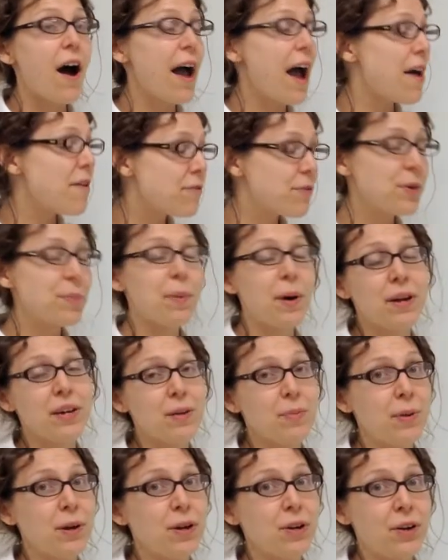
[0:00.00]
Every
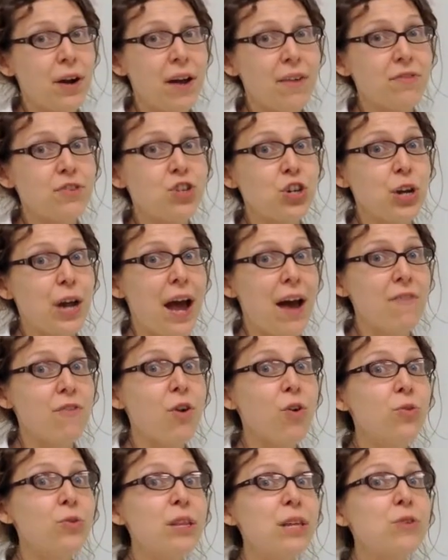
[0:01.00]
body paragraph should have
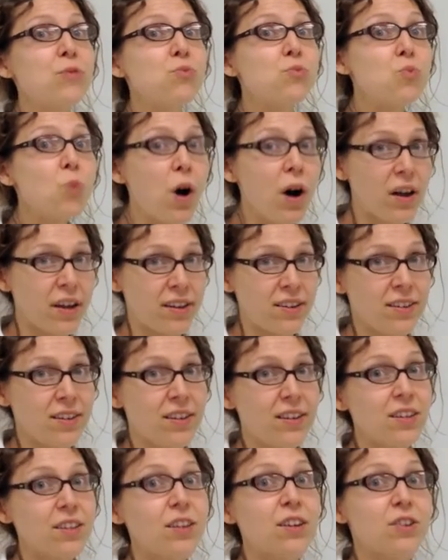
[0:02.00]
only one
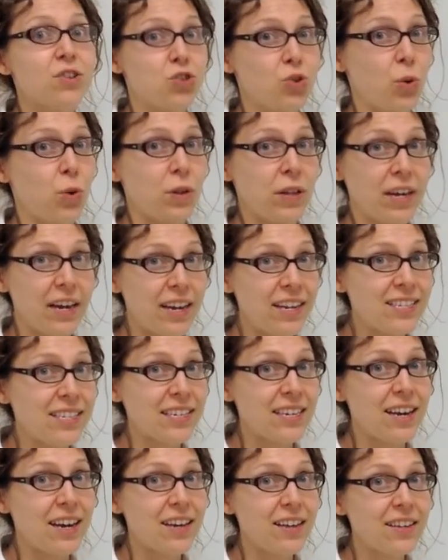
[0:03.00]
controlling
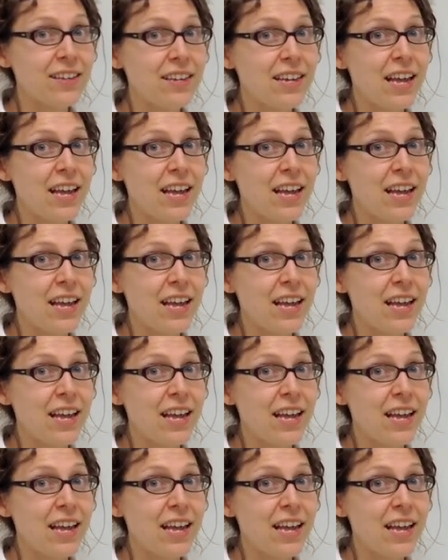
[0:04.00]
idea.